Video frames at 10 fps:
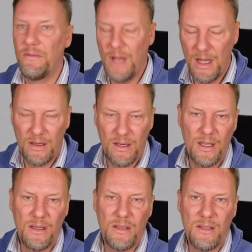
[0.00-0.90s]

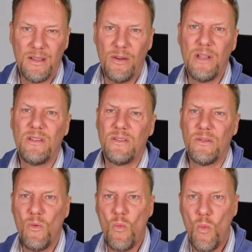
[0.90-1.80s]
And there
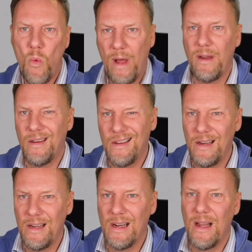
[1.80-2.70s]
is
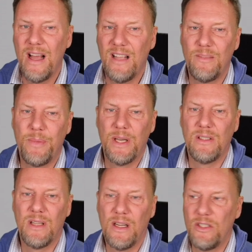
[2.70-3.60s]
one little
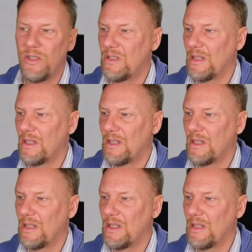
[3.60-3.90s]
aspect I just